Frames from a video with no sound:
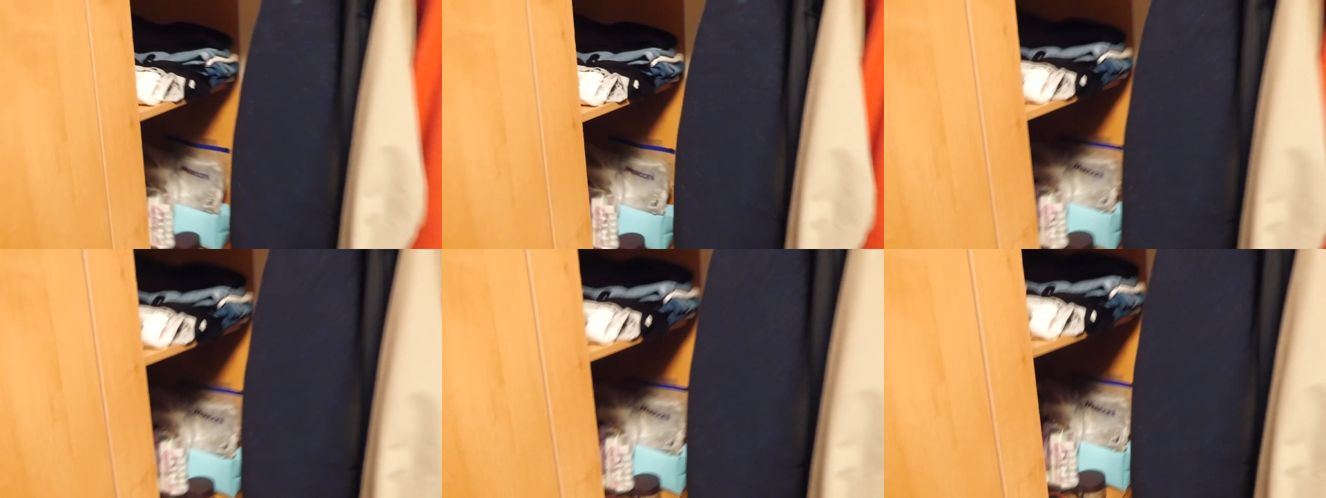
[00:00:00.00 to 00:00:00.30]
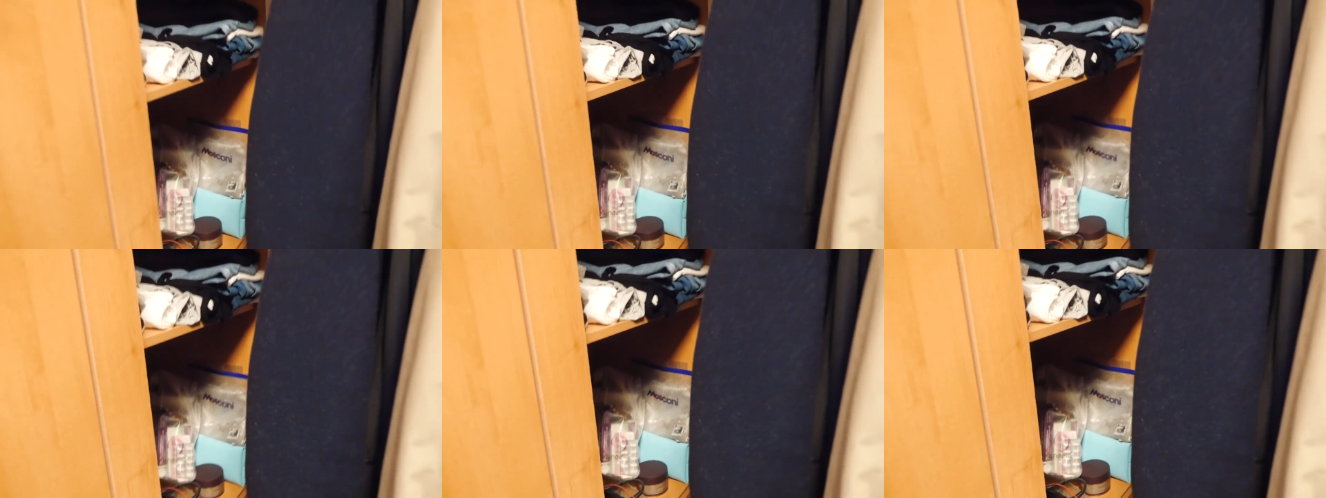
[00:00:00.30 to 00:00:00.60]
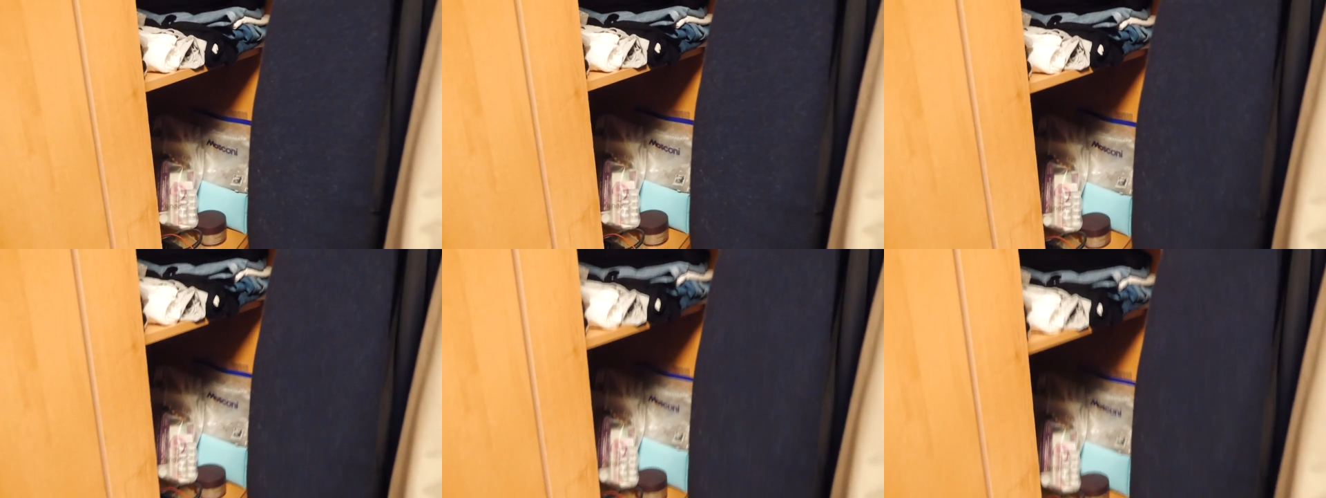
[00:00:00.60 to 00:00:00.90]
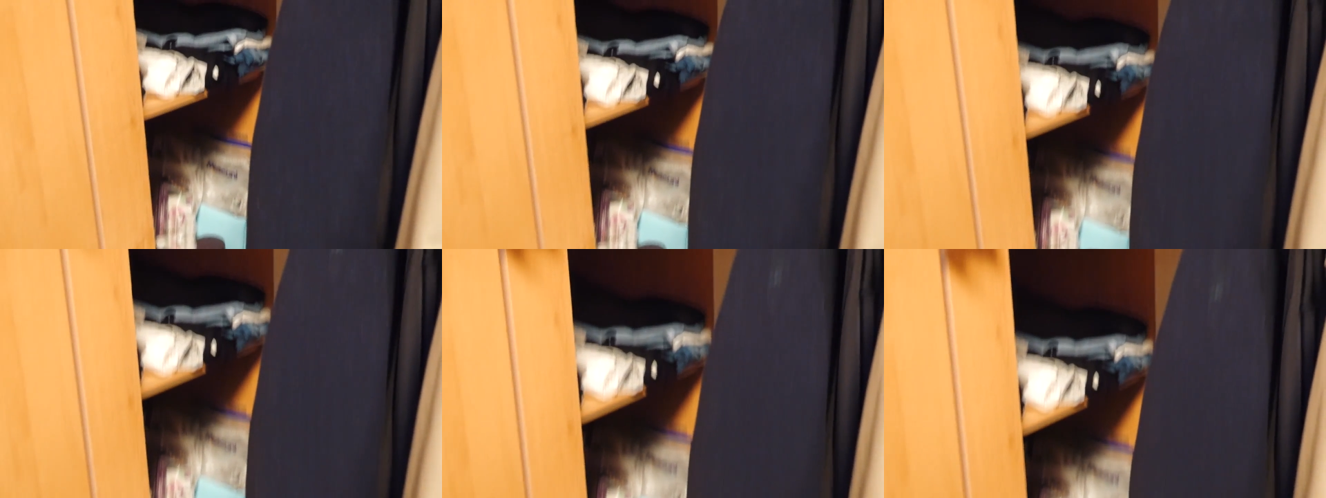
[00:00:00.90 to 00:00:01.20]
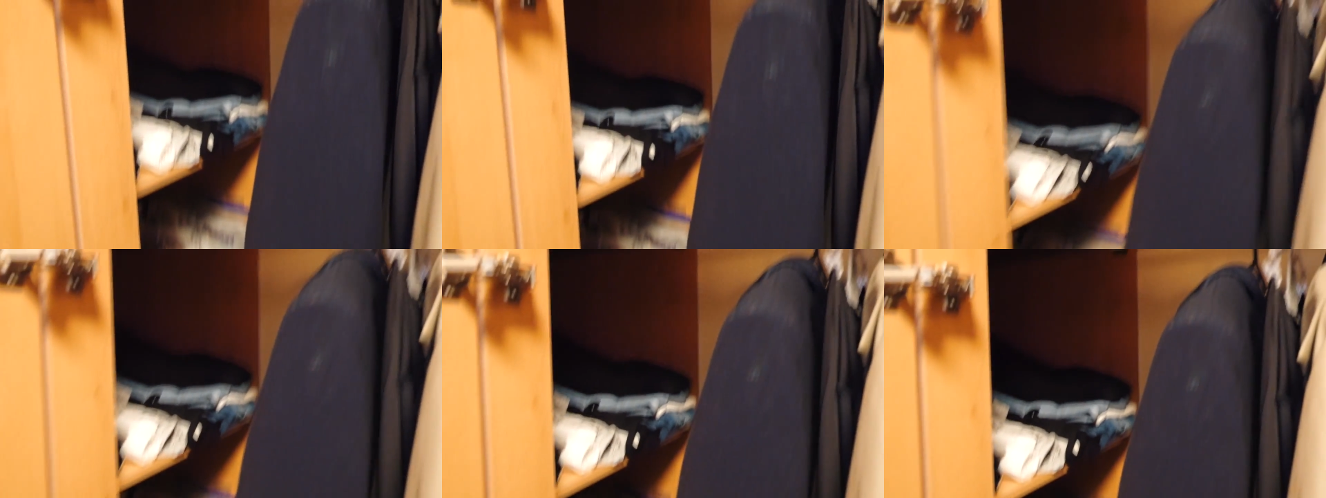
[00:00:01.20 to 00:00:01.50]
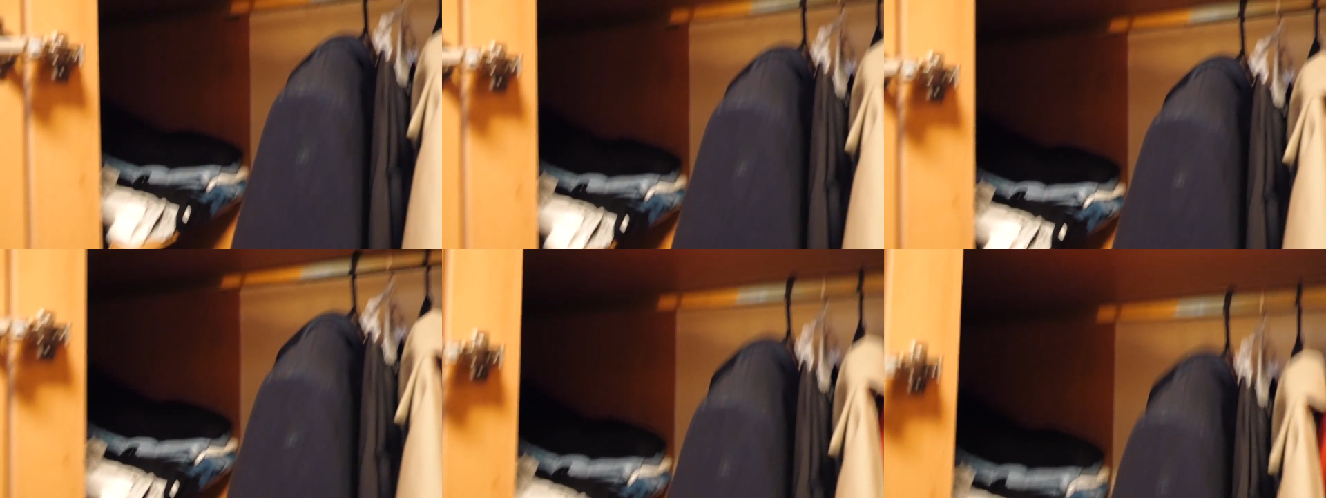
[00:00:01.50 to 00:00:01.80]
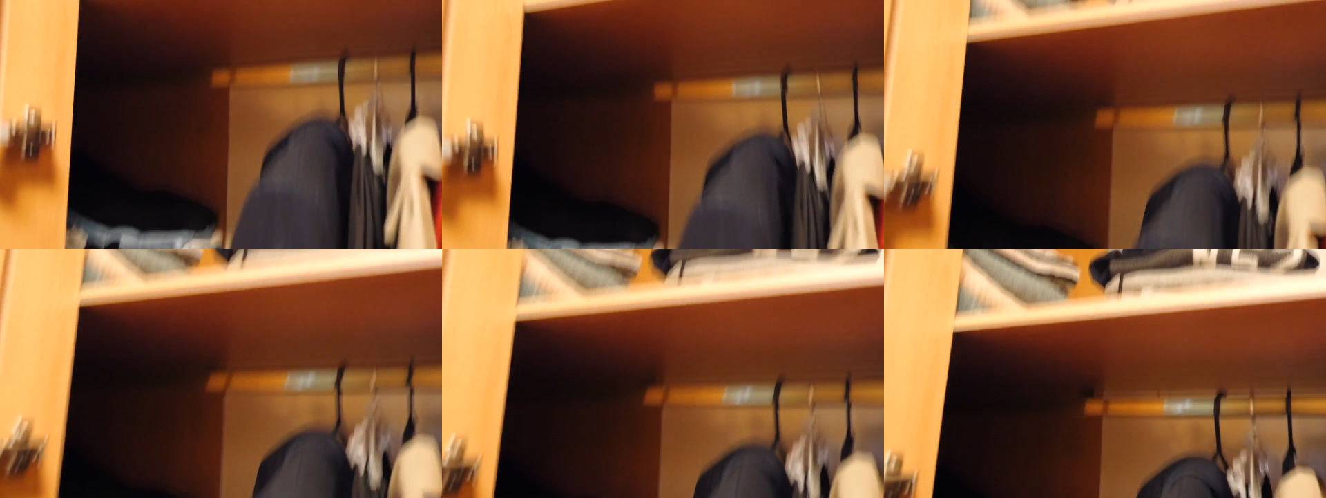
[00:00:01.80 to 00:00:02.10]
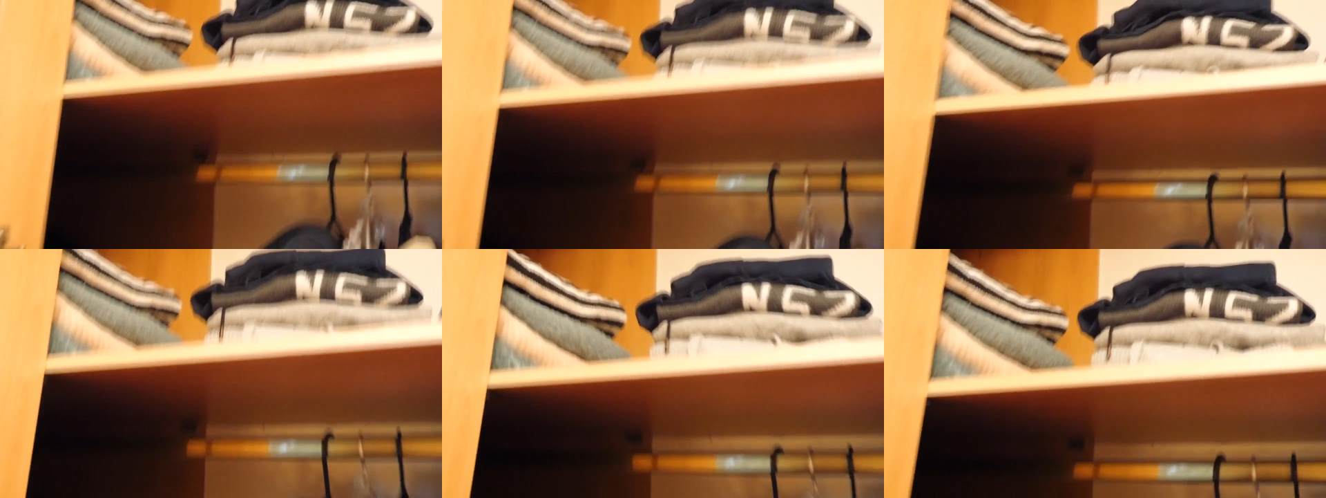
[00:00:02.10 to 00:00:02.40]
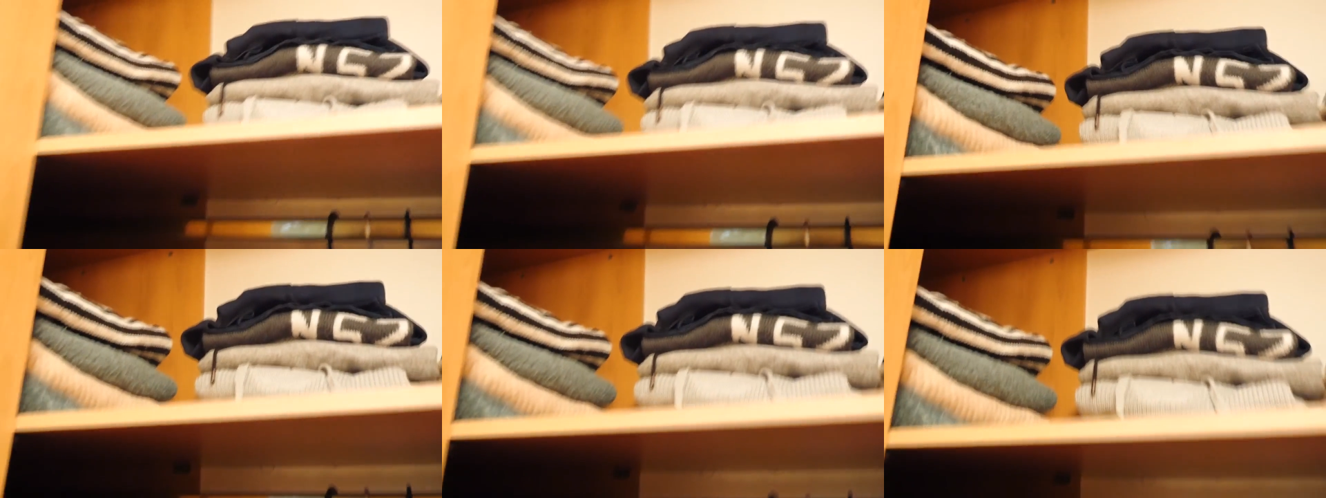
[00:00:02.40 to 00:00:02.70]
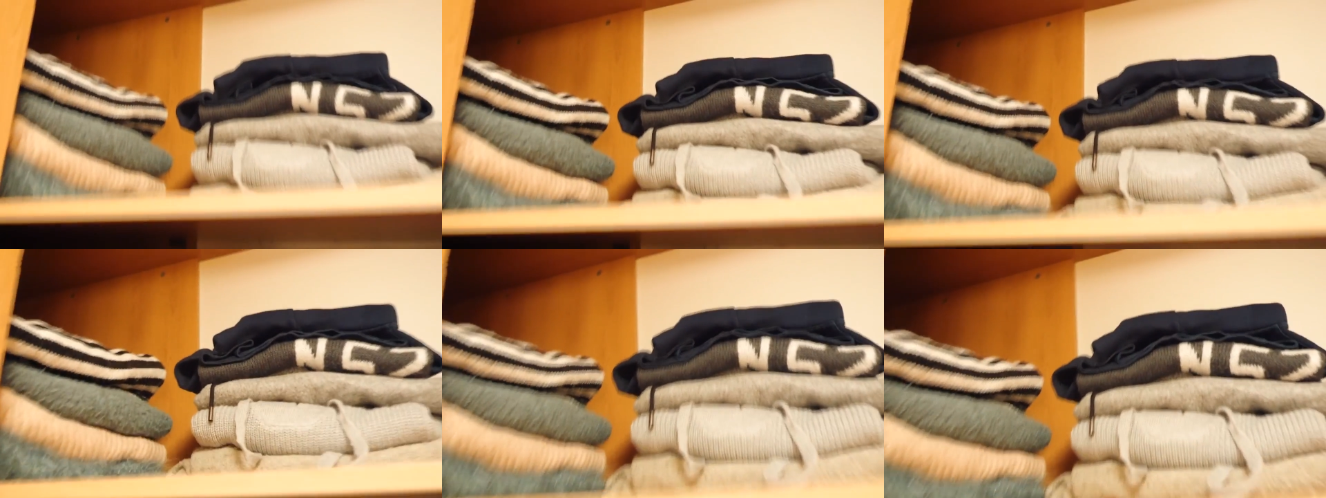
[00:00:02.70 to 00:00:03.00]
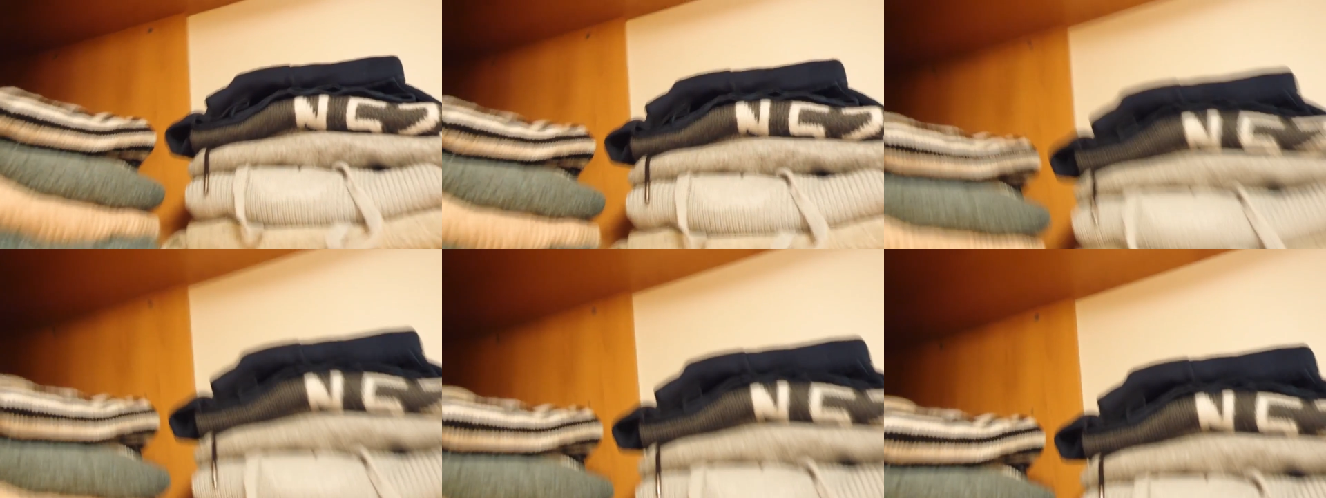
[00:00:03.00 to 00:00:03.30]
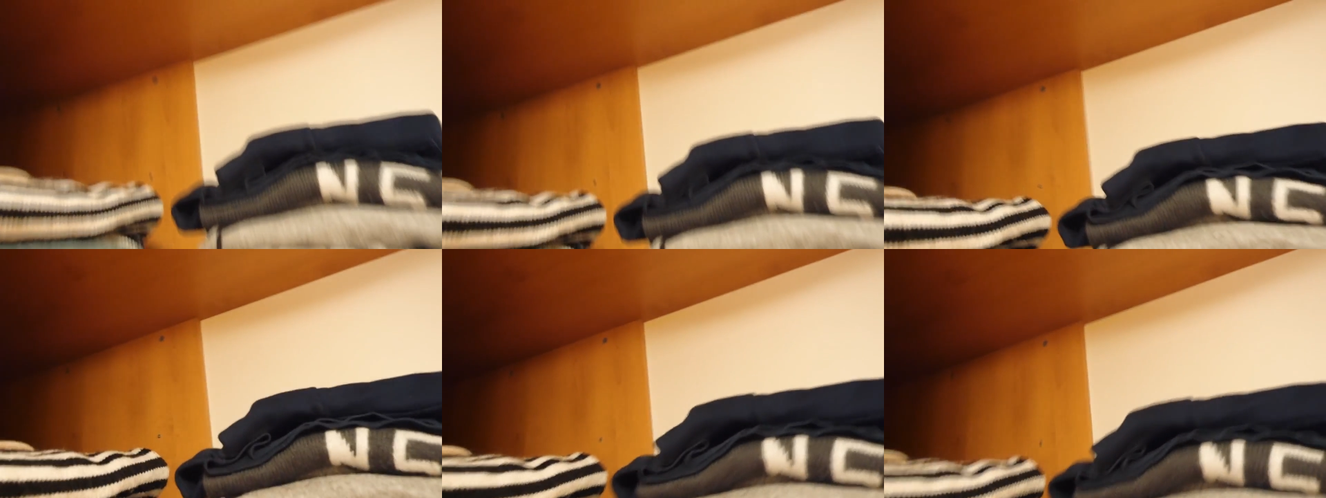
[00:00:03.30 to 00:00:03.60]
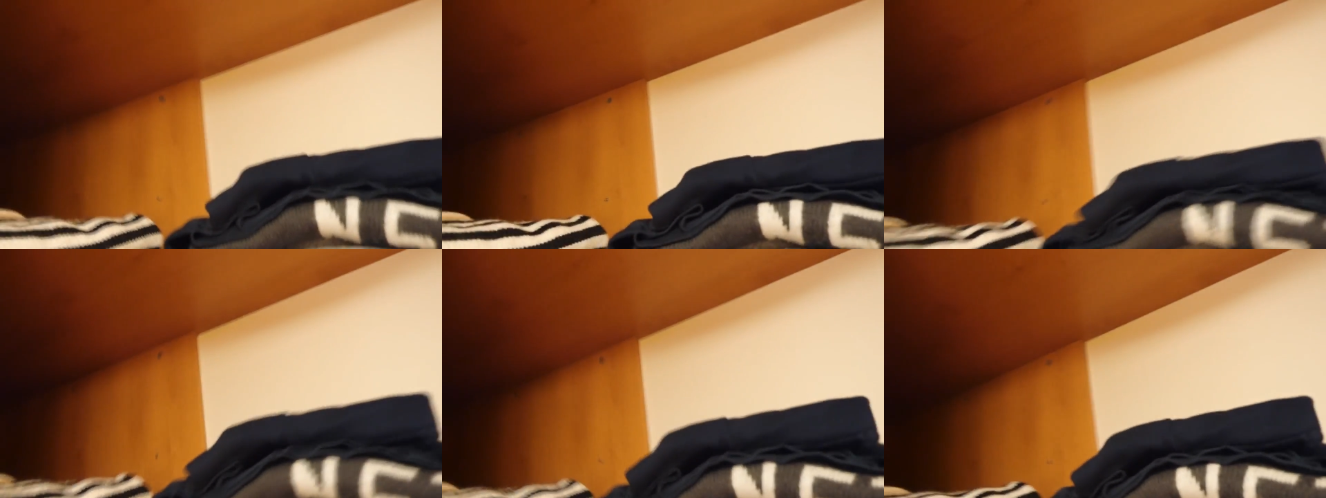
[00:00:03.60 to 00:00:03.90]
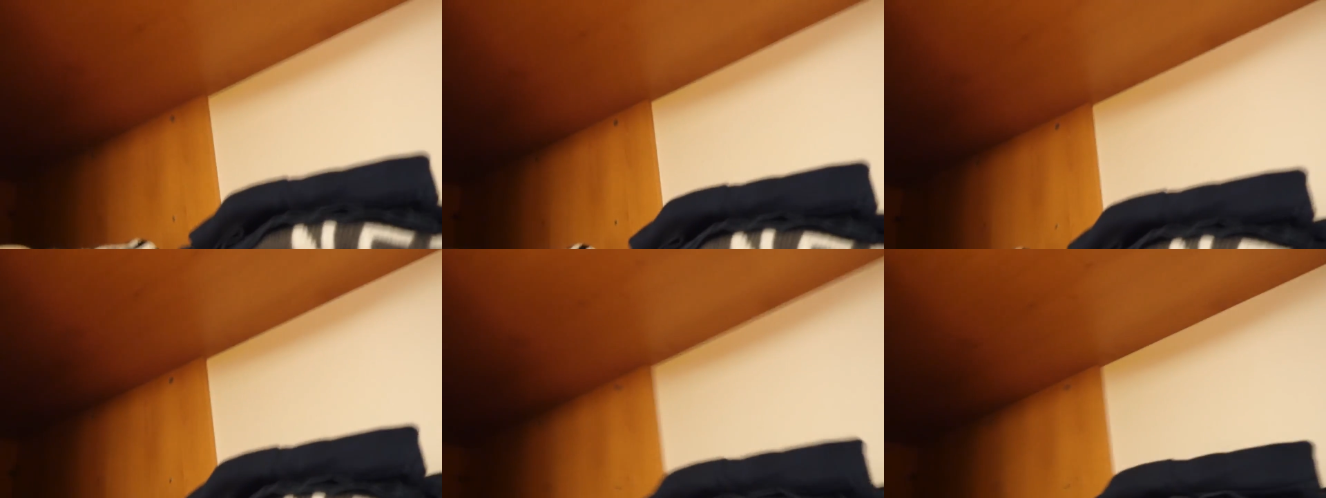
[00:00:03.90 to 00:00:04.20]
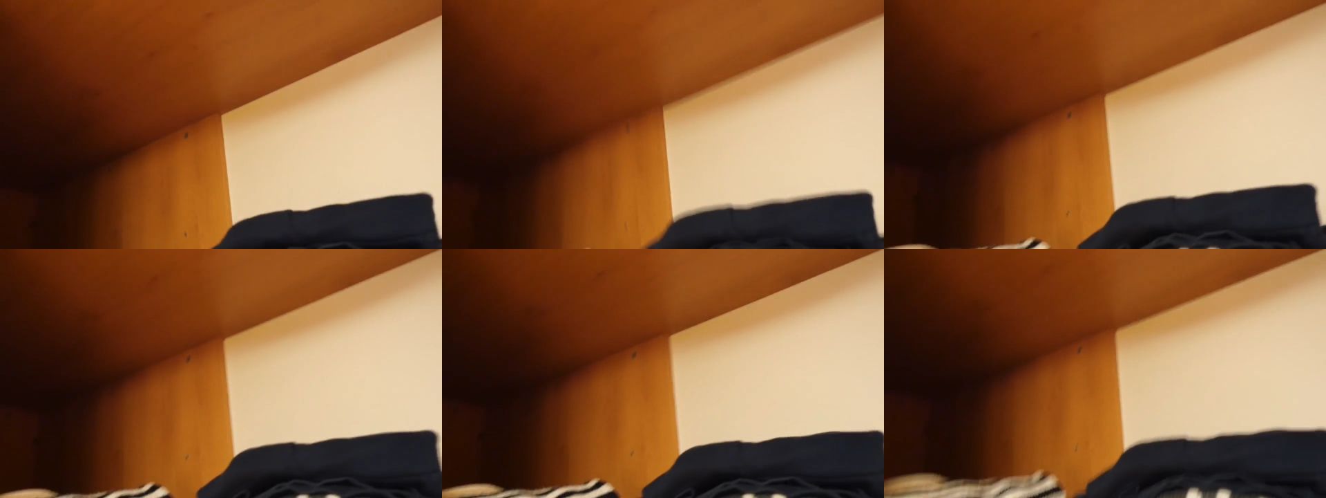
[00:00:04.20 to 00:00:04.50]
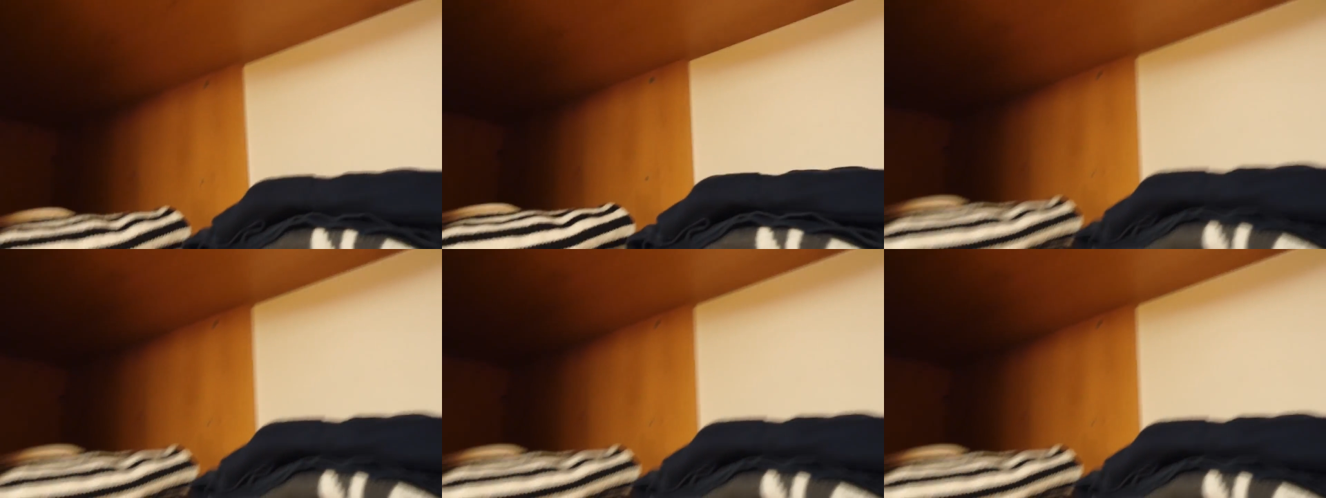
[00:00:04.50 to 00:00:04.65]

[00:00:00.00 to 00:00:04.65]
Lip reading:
No face is visible, so there are no lips to read.